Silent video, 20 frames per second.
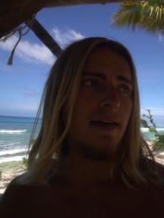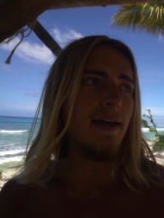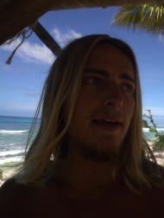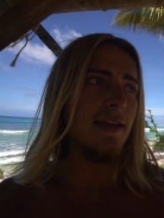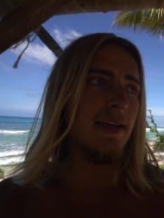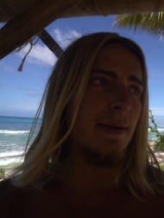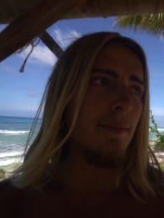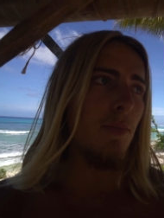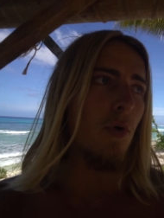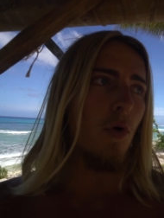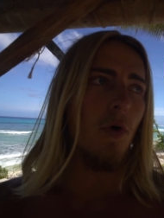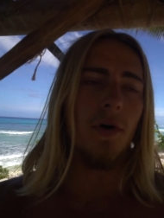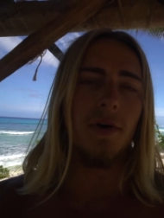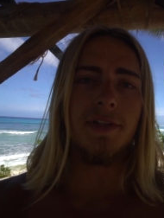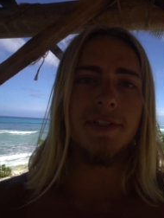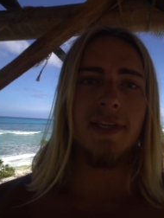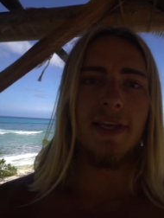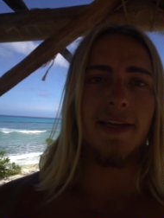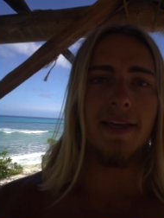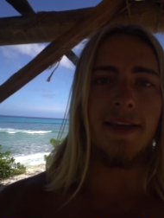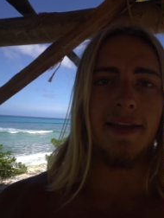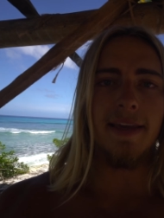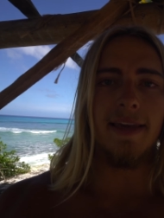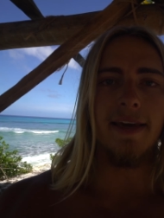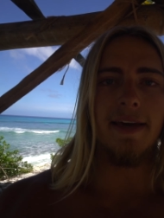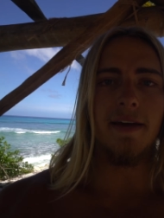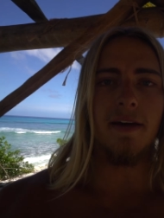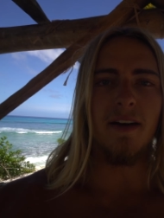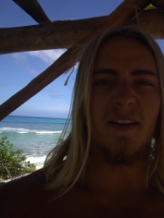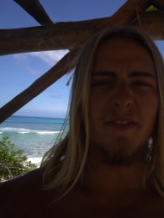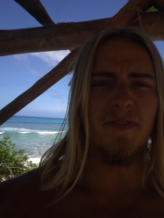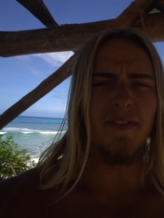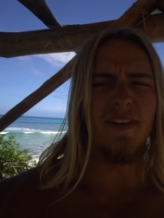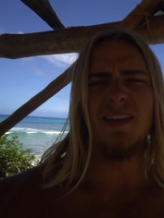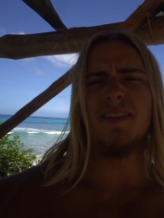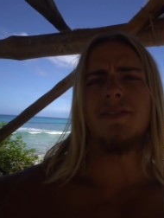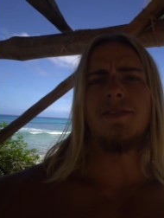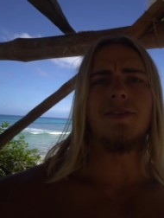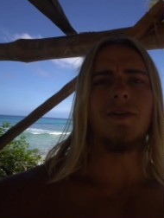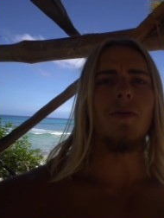any boards they can get or
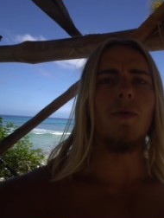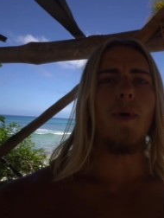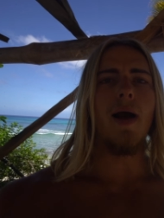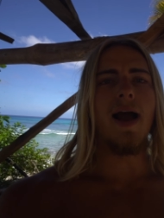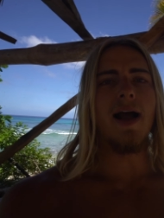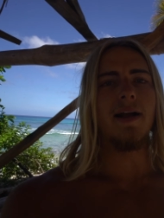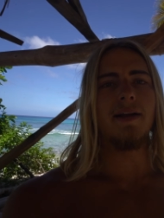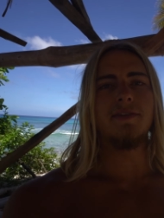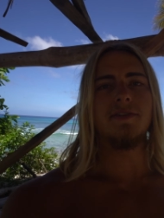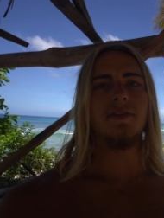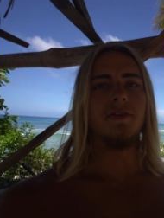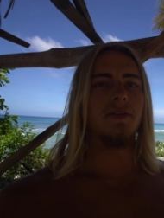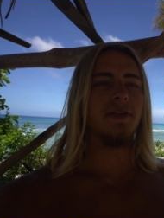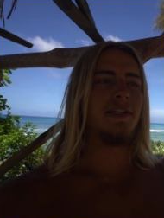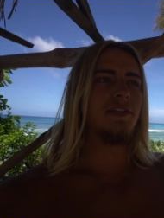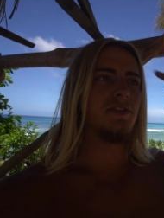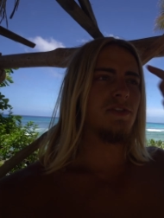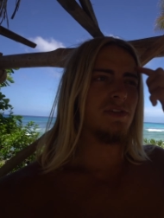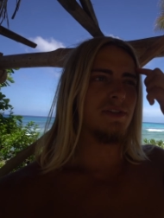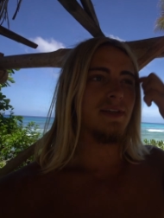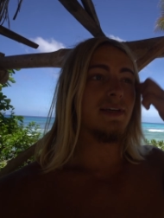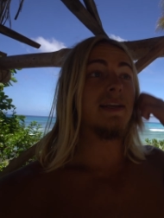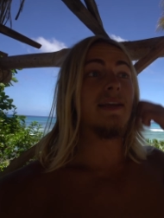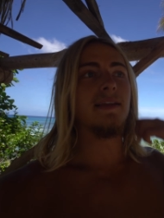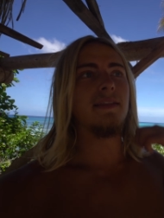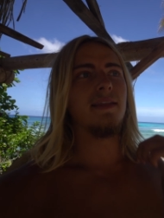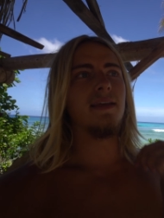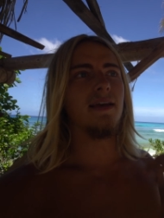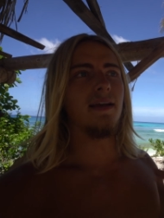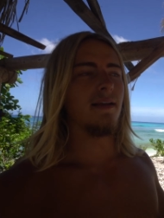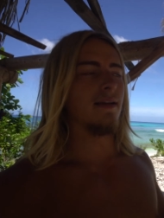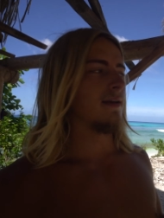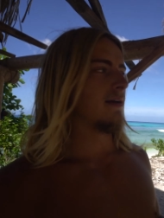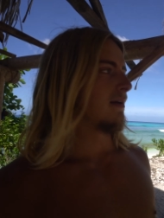fins or wax or leashes, anything.